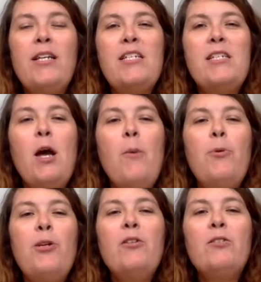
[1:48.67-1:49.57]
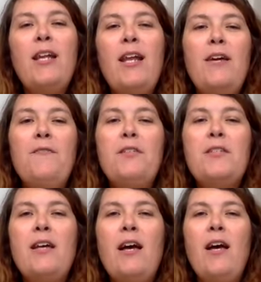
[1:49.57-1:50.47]
is putting on the left
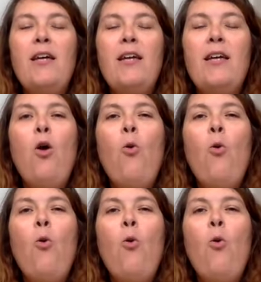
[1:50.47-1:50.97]
side,